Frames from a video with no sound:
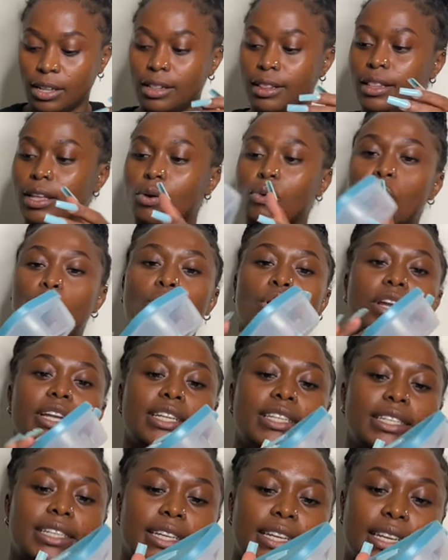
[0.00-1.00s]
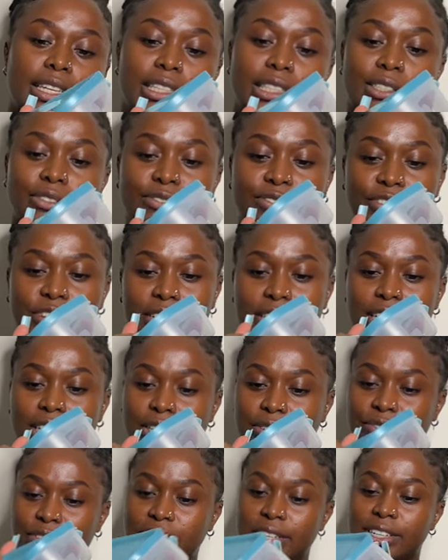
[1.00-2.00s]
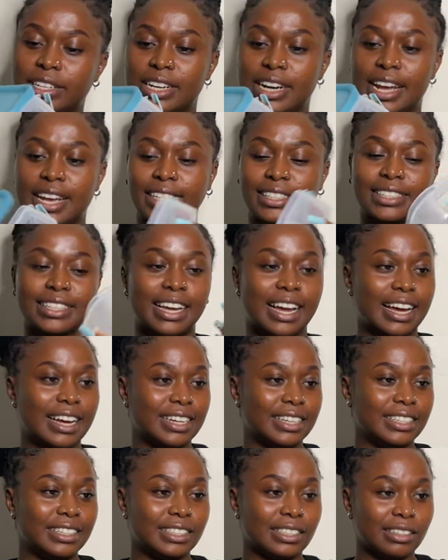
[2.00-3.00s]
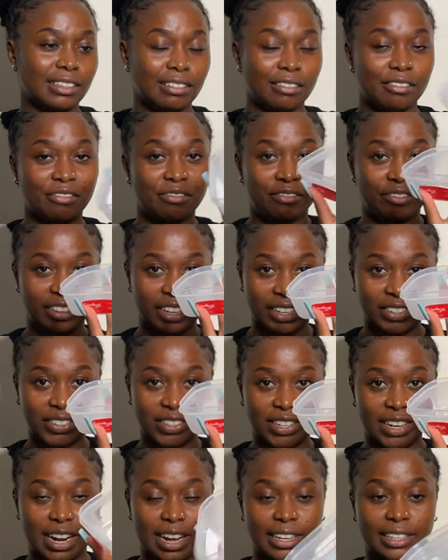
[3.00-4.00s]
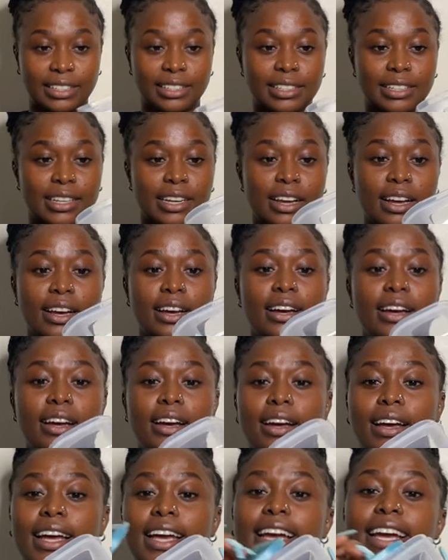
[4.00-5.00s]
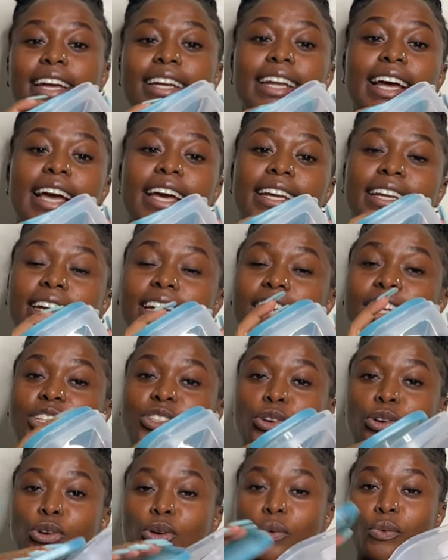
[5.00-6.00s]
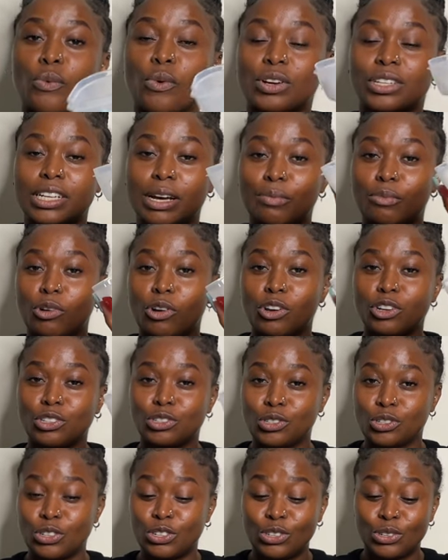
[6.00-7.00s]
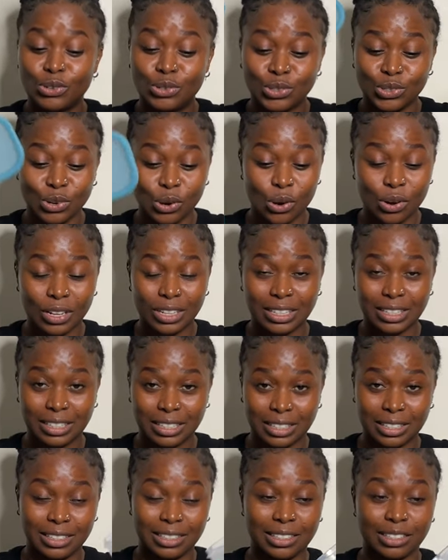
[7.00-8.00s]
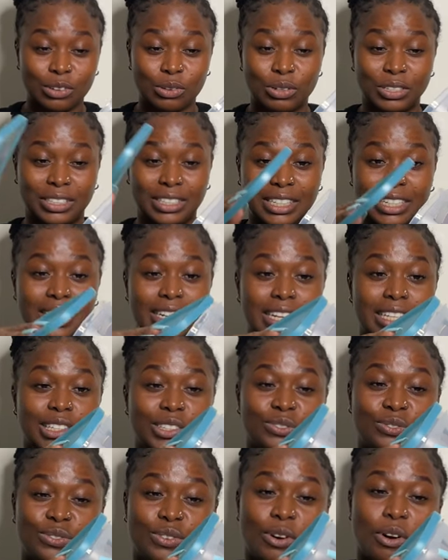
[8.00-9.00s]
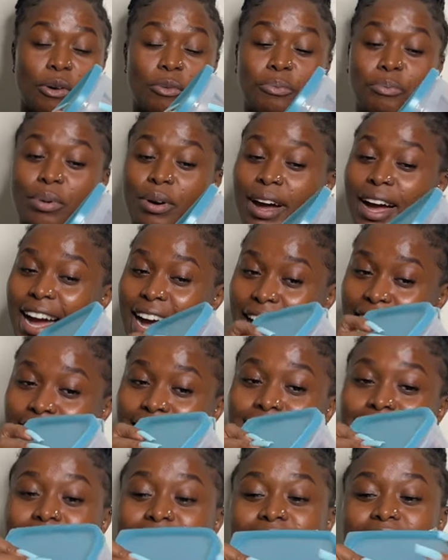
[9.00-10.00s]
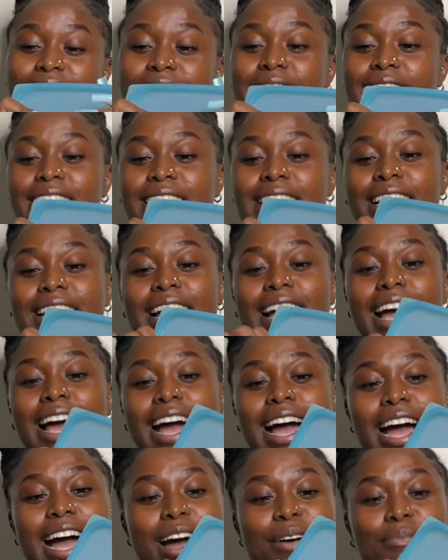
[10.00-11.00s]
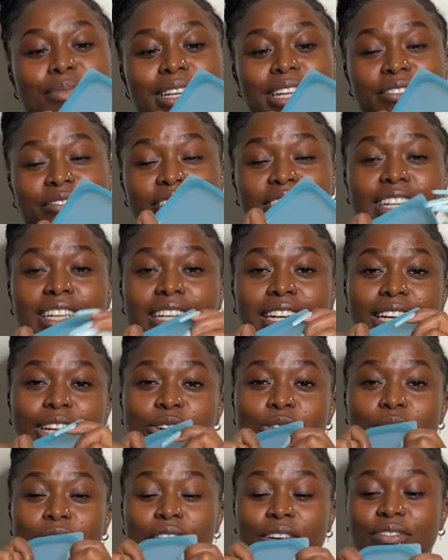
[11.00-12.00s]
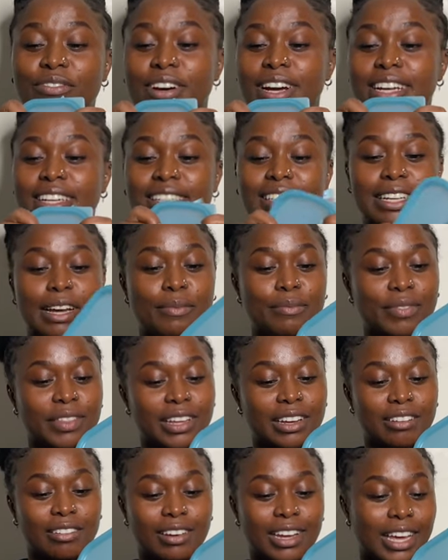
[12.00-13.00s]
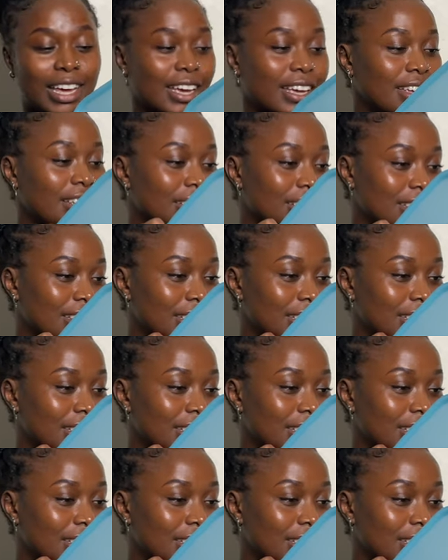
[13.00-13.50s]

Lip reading: The quality is very, very nice, guys. Very nice. And I really don't know what I'm going to use all these containers for, but I'm definitely gonna find something, okay?